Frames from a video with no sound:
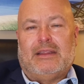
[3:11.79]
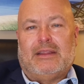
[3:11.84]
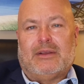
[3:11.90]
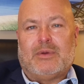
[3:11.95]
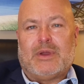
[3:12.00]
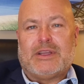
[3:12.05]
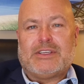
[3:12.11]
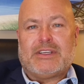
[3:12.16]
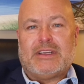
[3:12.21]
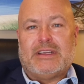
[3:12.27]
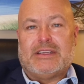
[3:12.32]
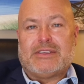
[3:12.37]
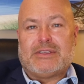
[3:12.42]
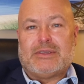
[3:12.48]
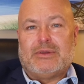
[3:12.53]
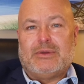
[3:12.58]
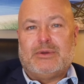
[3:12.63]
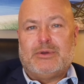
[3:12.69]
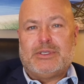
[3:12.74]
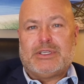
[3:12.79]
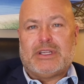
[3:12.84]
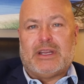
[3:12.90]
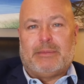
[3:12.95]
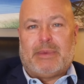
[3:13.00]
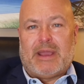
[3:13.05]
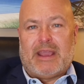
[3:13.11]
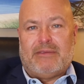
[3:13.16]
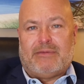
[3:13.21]
the question is, who's
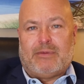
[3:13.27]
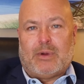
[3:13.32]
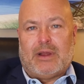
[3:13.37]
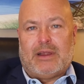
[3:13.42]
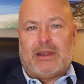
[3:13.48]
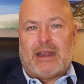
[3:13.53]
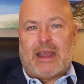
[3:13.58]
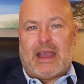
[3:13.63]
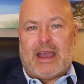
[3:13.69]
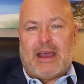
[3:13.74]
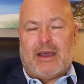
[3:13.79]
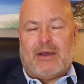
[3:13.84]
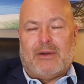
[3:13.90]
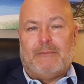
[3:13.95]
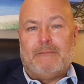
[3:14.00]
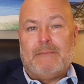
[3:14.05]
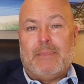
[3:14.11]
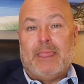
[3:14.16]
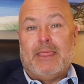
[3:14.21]
going to pay for it and how?